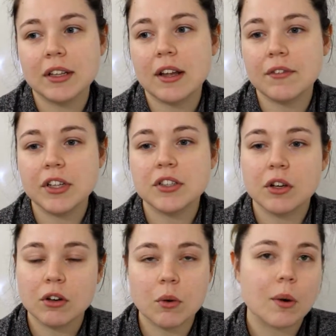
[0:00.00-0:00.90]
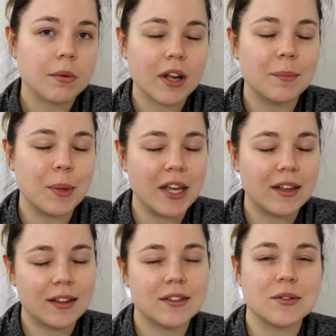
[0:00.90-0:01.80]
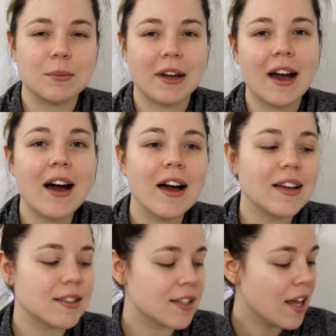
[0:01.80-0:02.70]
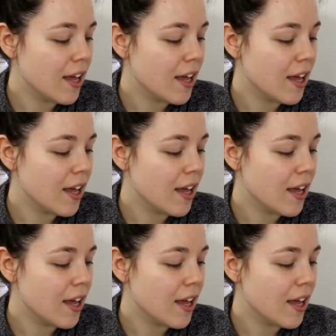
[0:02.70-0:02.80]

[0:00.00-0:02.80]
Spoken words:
loving to incorporate pink into my eyes